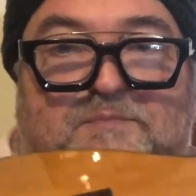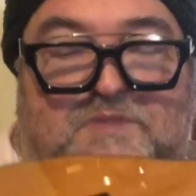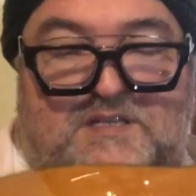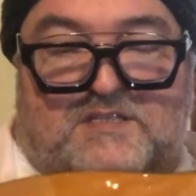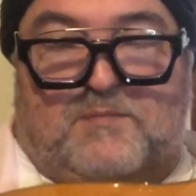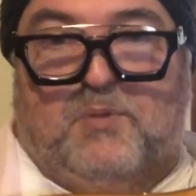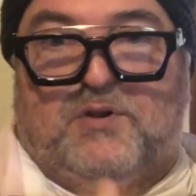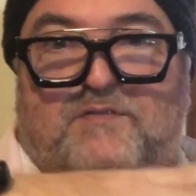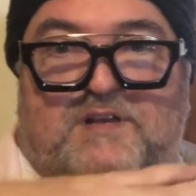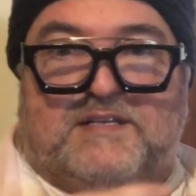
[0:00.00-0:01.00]
This is the
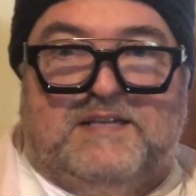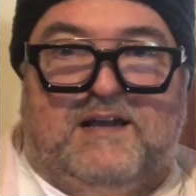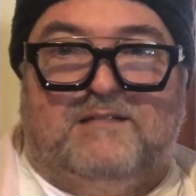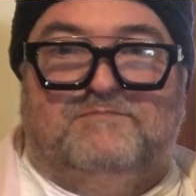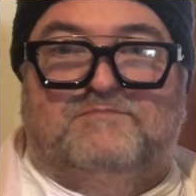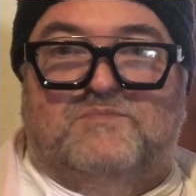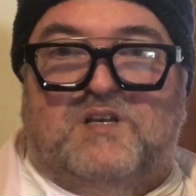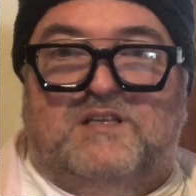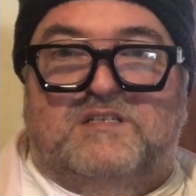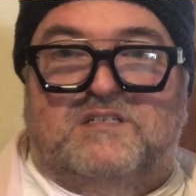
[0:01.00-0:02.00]
body of the guitar,
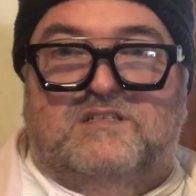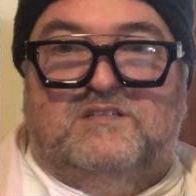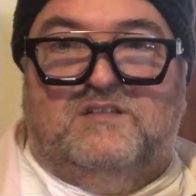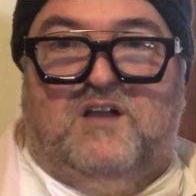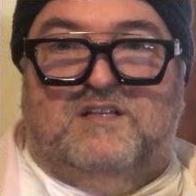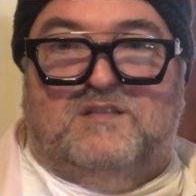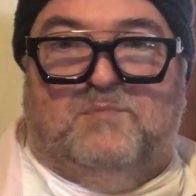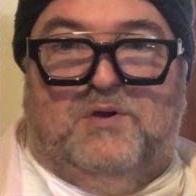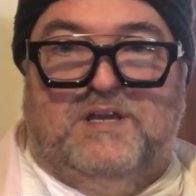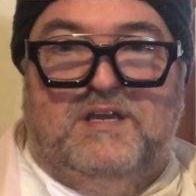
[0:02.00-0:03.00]
so this is known as the
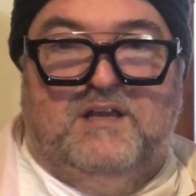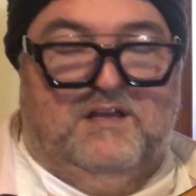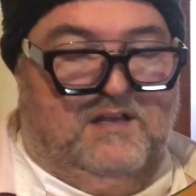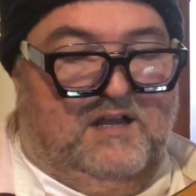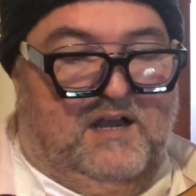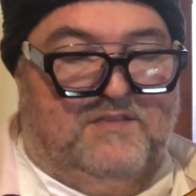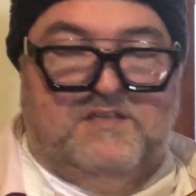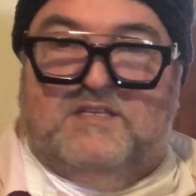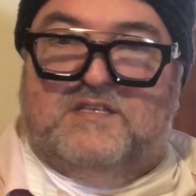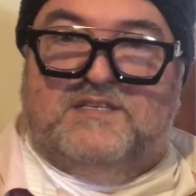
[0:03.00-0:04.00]
body.
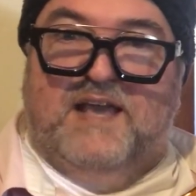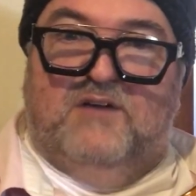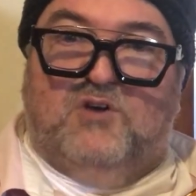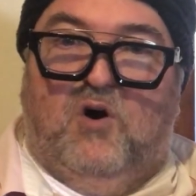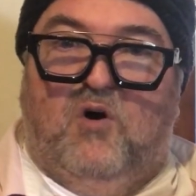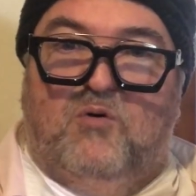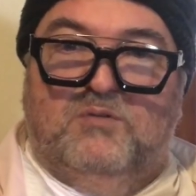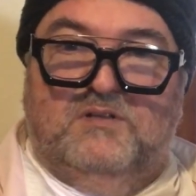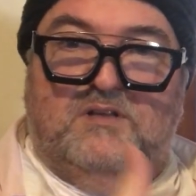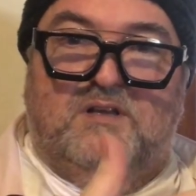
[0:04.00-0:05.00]
This is the sound hole.
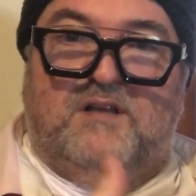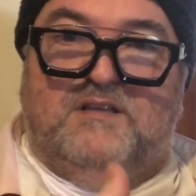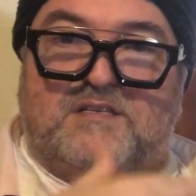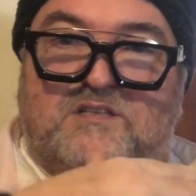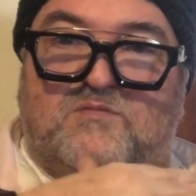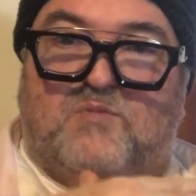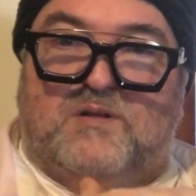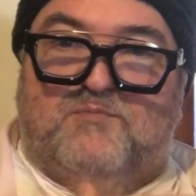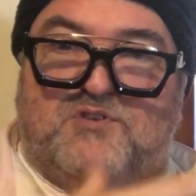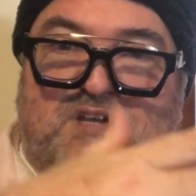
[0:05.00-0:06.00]
This is
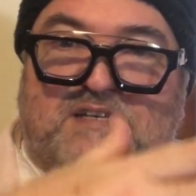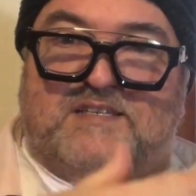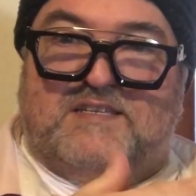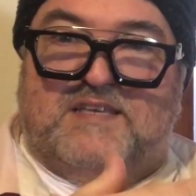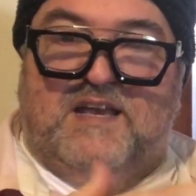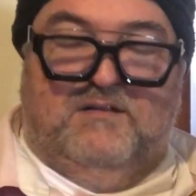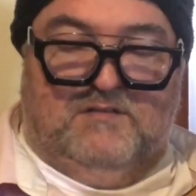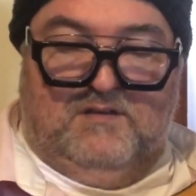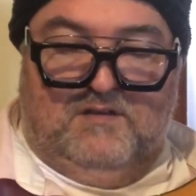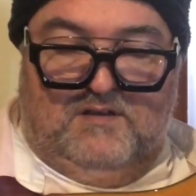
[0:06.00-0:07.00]
what projects the
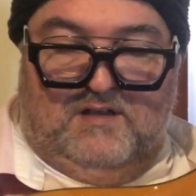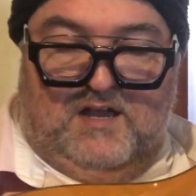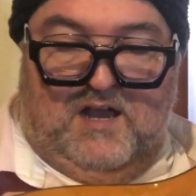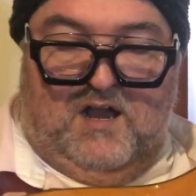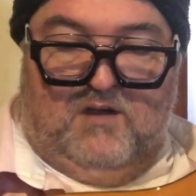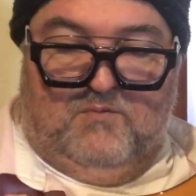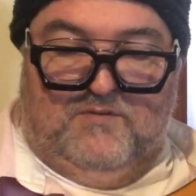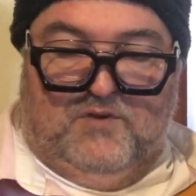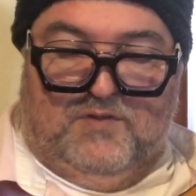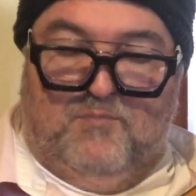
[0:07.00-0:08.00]
sound.
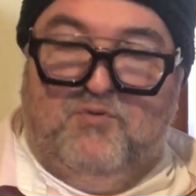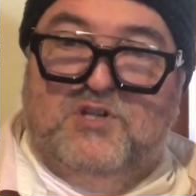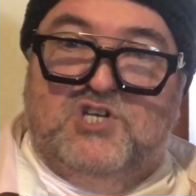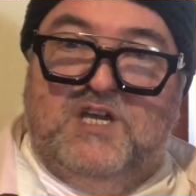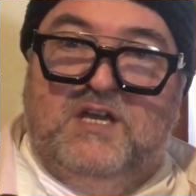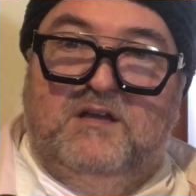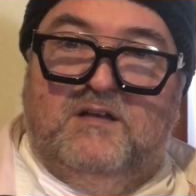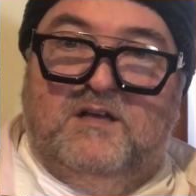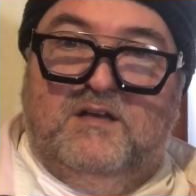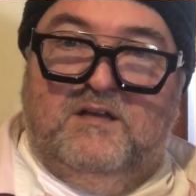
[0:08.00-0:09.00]
We've got the bridge here,
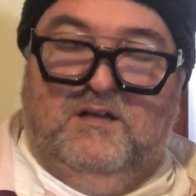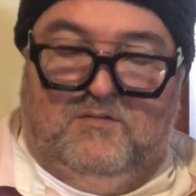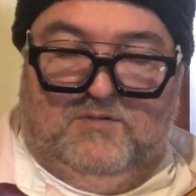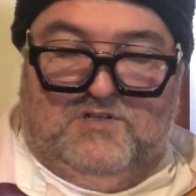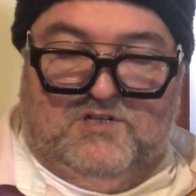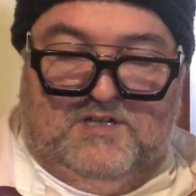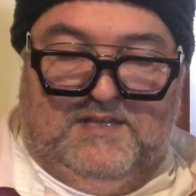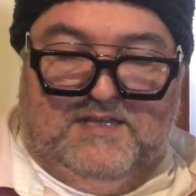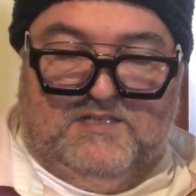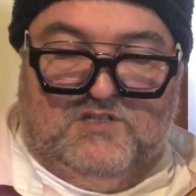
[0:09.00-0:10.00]
which
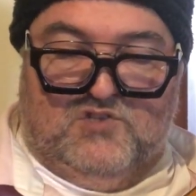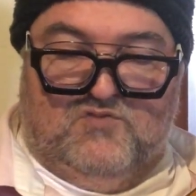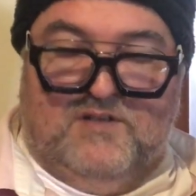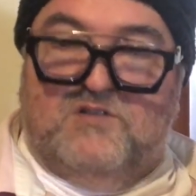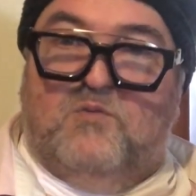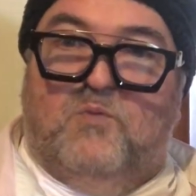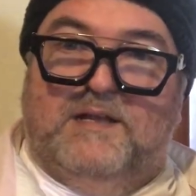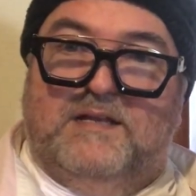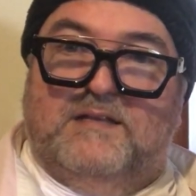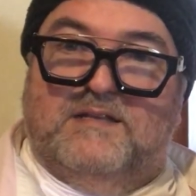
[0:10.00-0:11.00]
connects the strings on
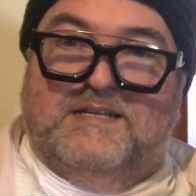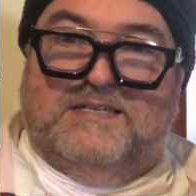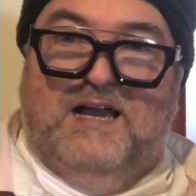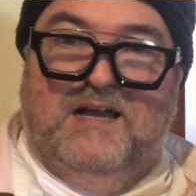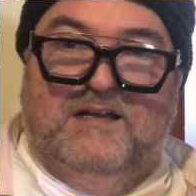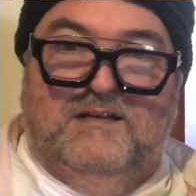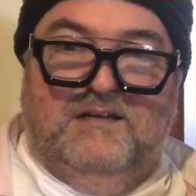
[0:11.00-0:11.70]
one end of the guitar.